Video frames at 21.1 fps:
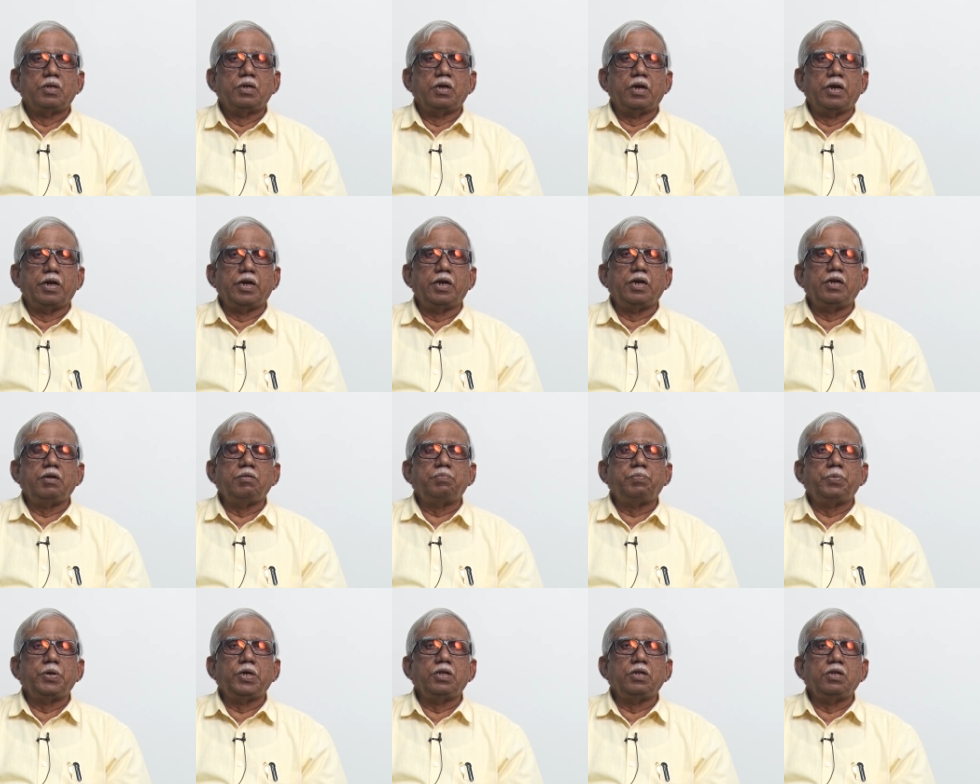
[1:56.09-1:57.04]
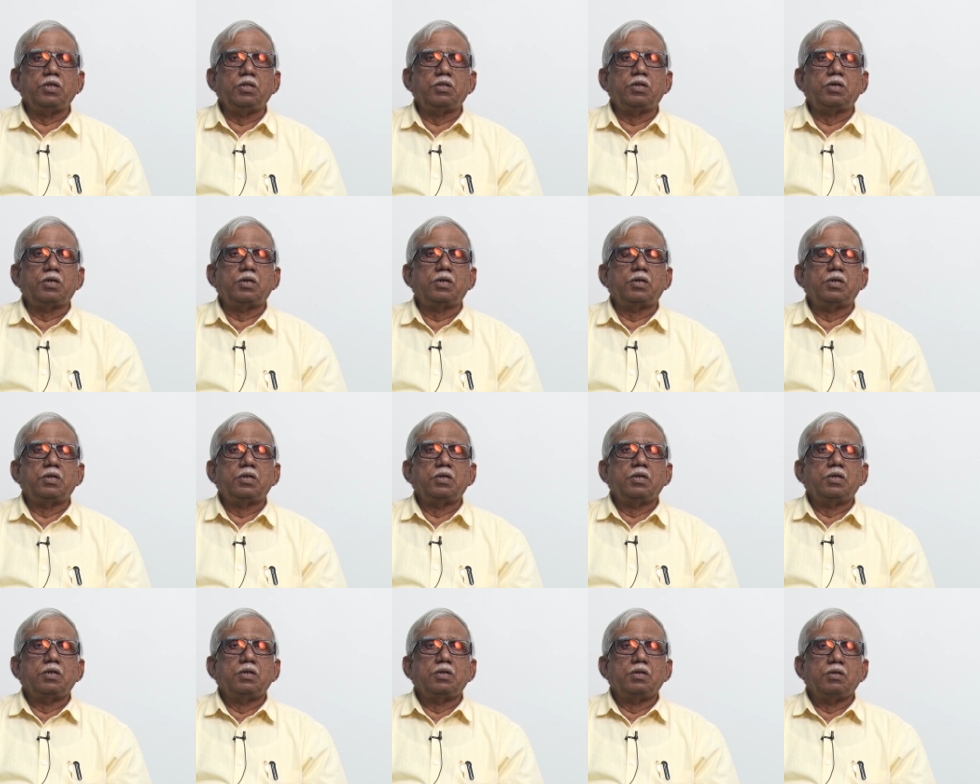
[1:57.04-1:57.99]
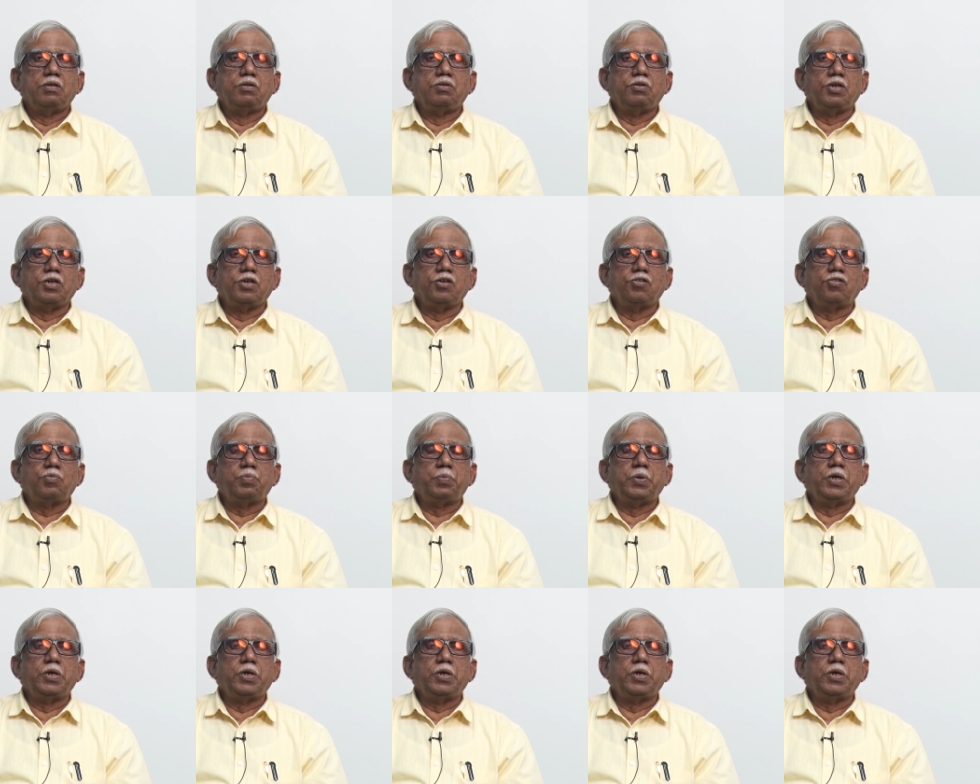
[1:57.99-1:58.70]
and pain in the chest,